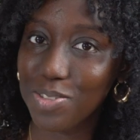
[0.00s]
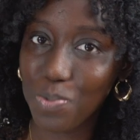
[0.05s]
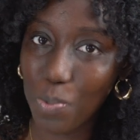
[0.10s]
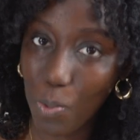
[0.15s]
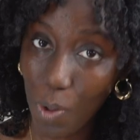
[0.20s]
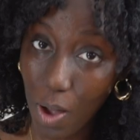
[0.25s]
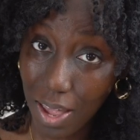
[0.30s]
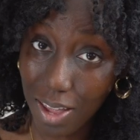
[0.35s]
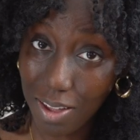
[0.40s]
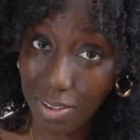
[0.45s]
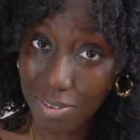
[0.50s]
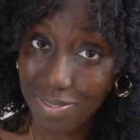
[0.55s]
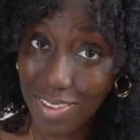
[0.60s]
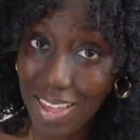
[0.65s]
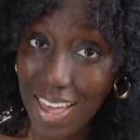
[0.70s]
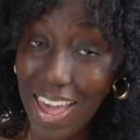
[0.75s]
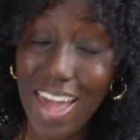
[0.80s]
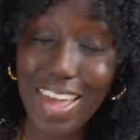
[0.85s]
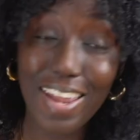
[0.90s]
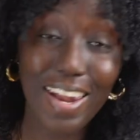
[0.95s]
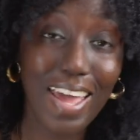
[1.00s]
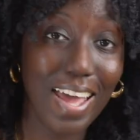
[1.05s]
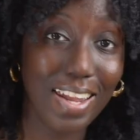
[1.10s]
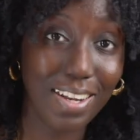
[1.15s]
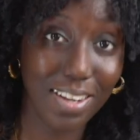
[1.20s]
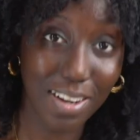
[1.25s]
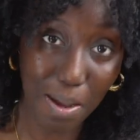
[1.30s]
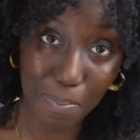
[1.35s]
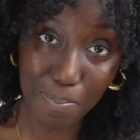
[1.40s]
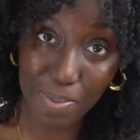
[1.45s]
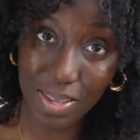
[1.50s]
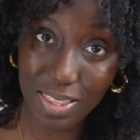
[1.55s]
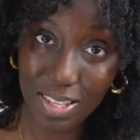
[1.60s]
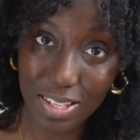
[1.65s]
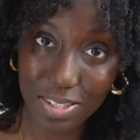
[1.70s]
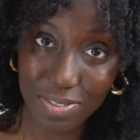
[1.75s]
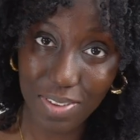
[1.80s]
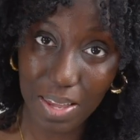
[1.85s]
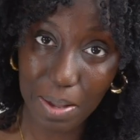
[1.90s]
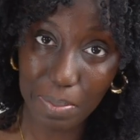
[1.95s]
wife and ended up in
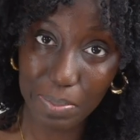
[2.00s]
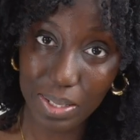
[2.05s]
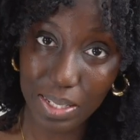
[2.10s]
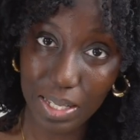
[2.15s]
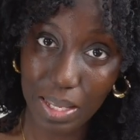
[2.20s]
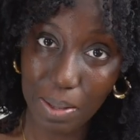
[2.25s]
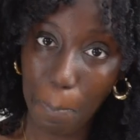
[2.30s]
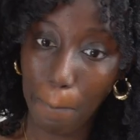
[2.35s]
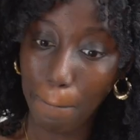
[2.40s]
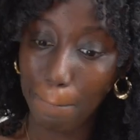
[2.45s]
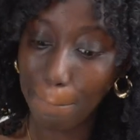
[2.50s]
this family.